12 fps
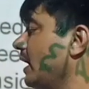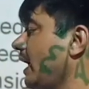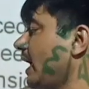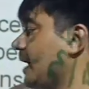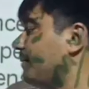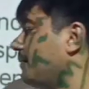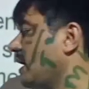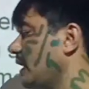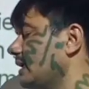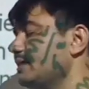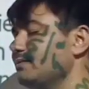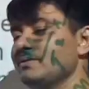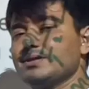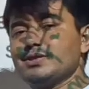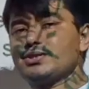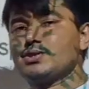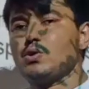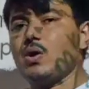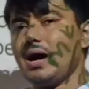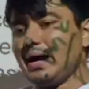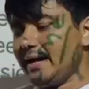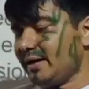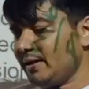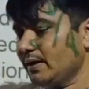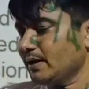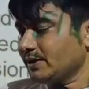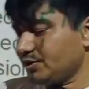M L inverse square